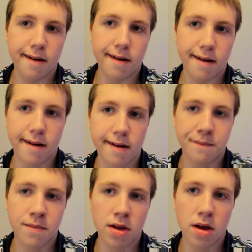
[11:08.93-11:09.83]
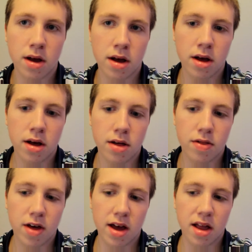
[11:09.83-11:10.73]
Um,
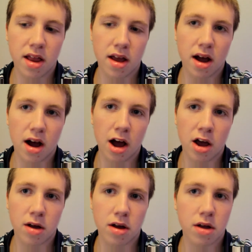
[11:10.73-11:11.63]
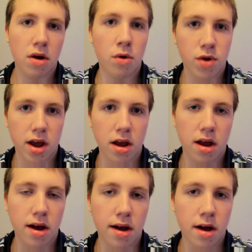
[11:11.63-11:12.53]
then I only
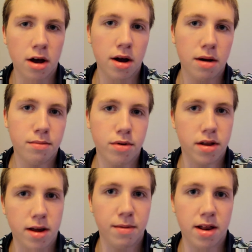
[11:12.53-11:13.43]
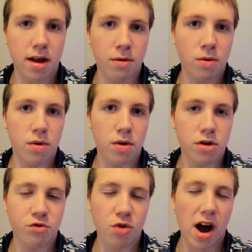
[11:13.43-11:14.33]
put them in the
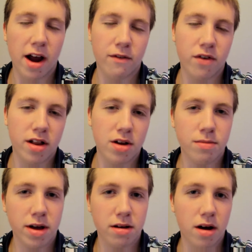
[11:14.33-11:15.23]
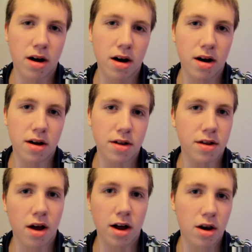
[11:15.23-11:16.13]
dryer for a little bit long,
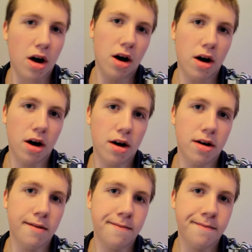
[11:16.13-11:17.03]
not long.